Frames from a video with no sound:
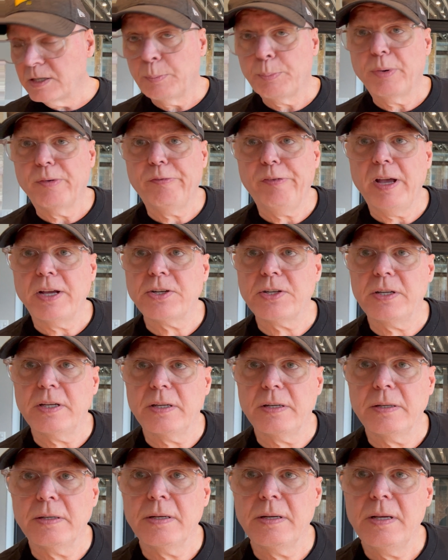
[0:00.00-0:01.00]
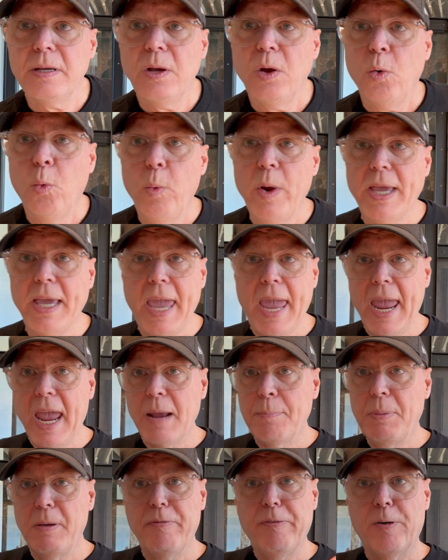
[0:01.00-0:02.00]
profession, we
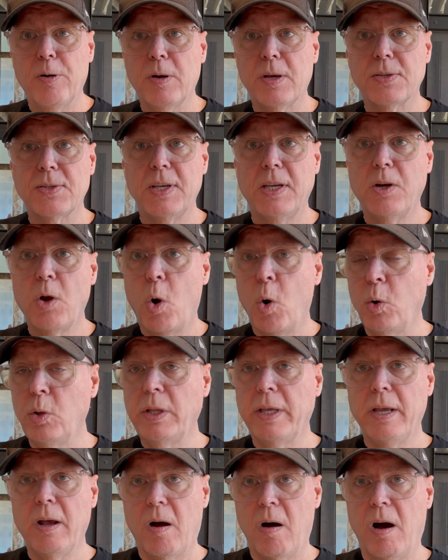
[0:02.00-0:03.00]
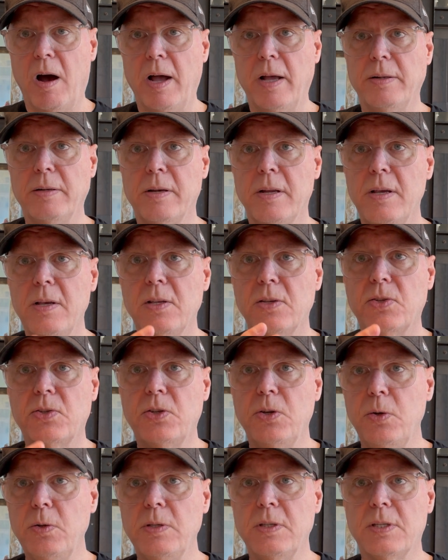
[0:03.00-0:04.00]
can't be focusing only on
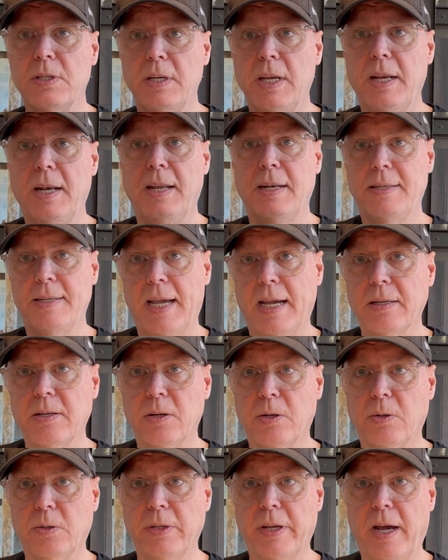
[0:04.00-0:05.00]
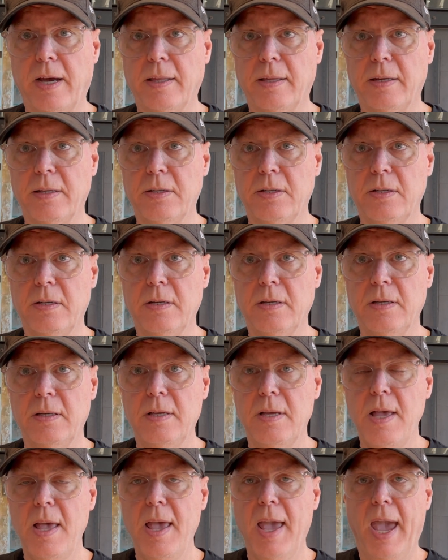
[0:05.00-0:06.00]
students needing technical knowledge.
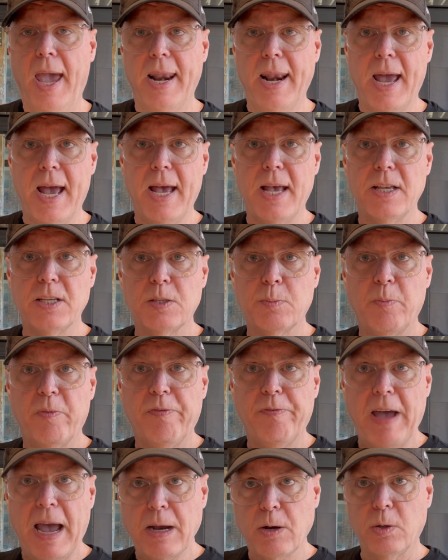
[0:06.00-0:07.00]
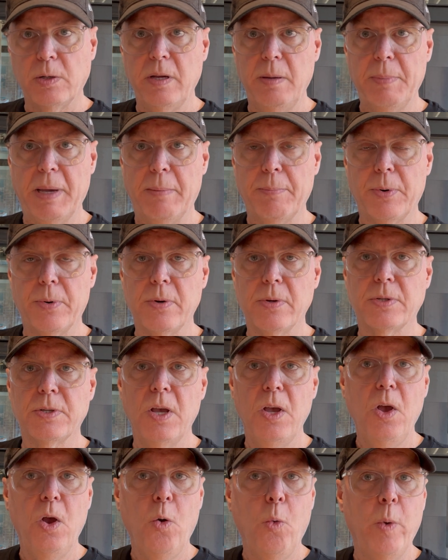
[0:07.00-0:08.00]
And as faculty members,
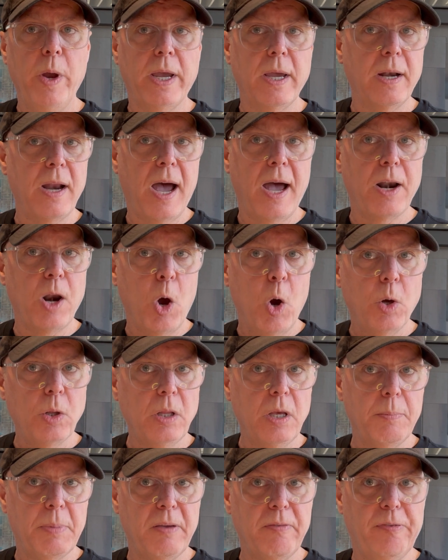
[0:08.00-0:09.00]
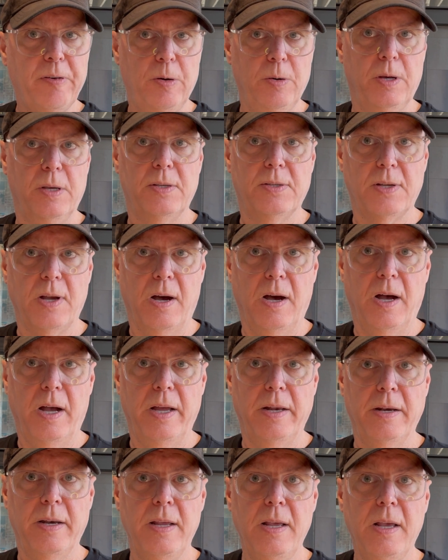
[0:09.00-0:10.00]
we cannot only be focused
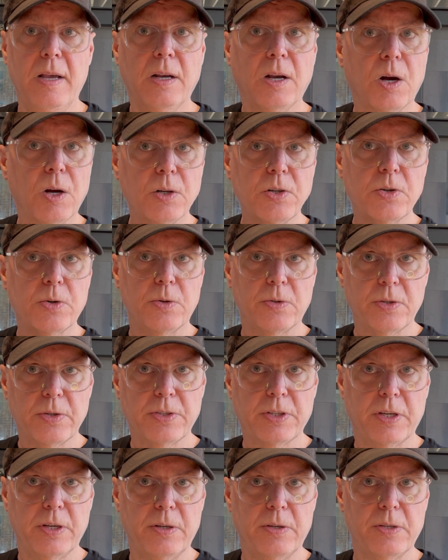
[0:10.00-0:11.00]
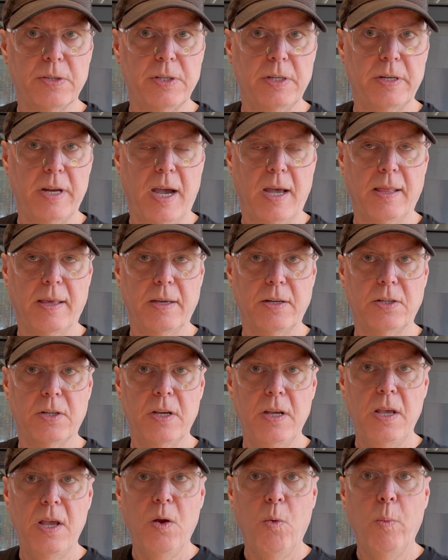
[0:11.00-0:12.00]
on cultural skills and knowledge.
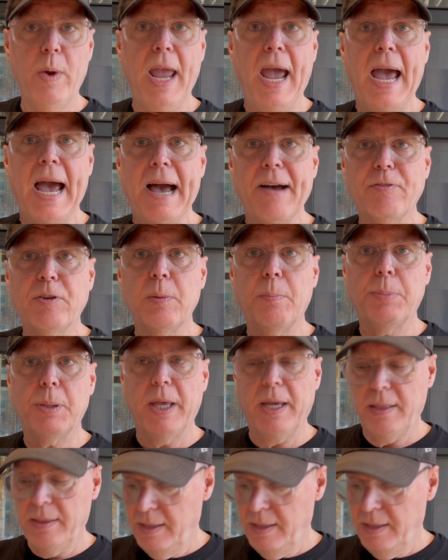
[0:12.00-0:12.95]
We have to blend